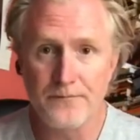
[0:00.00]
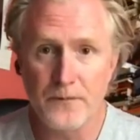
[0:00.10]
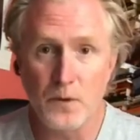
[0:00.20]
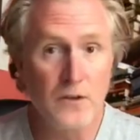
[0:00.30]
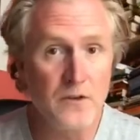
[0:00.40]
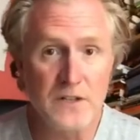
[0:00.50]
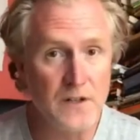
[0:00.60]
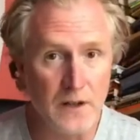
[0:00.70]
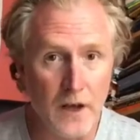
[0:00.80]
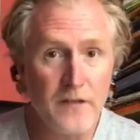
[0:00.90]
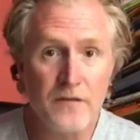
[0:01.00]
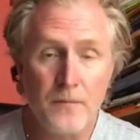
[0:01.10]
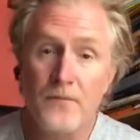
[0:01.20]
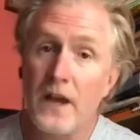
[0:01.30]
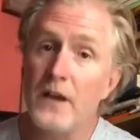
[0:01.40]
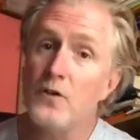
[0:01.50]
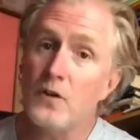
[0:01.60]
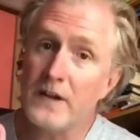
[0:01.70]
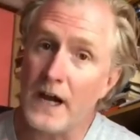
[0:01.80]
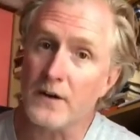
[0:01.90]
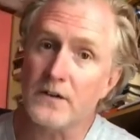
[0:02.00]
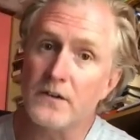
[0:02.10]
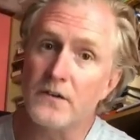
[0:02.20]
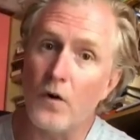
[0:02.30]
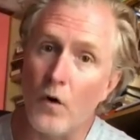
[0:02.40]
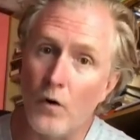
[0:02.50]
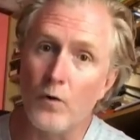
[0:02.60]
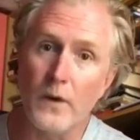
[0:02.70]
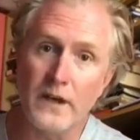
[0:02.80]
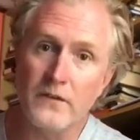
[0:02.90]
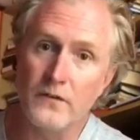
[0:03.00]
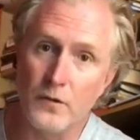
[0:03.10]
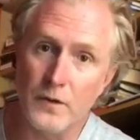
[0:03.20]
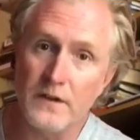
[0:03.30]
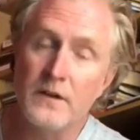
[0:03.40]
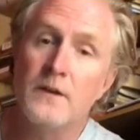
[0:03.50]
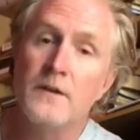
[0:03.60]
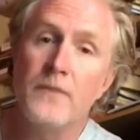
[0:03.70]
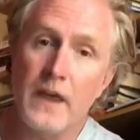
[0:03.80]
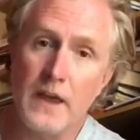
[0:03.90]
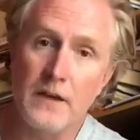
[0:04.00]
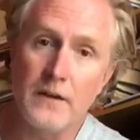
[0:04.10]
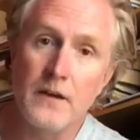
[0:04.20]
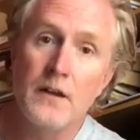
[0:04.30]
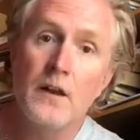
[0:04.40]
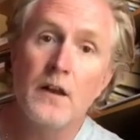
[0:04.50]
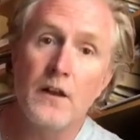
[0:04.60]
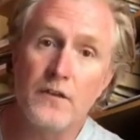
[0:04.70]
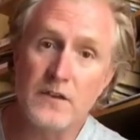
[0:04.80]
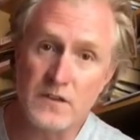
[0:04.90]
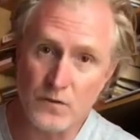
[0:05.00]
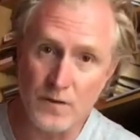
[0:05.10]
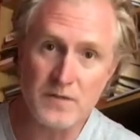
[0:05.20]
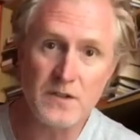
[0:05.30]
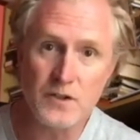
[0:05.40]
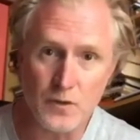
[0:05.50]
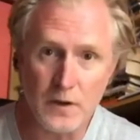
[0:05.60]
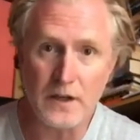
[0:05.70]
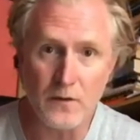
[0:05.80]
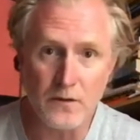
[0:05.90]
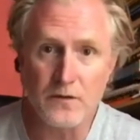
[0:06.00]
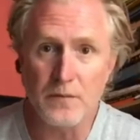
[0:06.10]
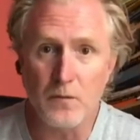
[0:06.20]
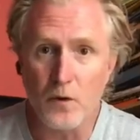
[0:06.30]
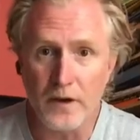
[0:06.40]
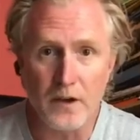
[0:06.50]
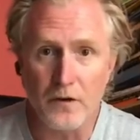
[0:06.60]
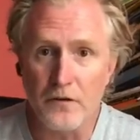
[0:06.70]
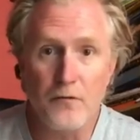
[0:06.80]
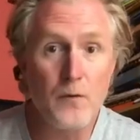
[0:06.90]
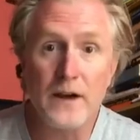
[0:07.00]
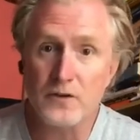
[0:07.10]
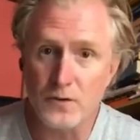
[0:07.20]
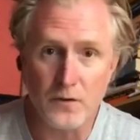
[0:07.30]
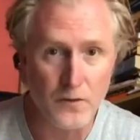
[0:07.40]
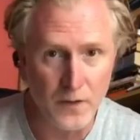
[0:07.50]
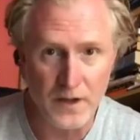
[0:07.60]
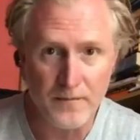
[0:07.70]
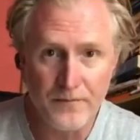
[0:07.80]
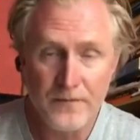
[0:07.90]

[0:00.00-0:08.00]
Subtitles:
We do this in life, and your characters always do it in the scripts that you are going to be working on throughout your career.